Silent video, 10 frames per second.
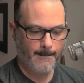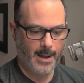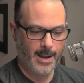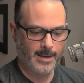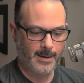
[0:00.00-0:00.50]

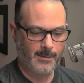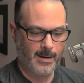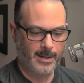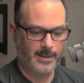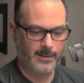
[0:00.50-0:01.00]
I know,
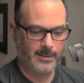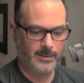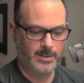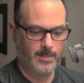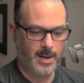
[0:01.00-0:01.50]
I know. You're
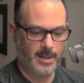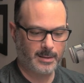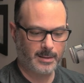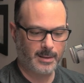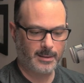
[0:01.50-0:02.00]

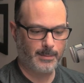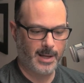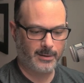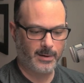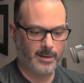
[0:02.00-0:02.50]
smiling in the
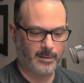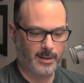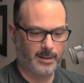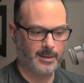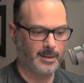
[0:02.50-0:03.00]
background
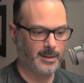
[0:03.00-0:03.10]
there.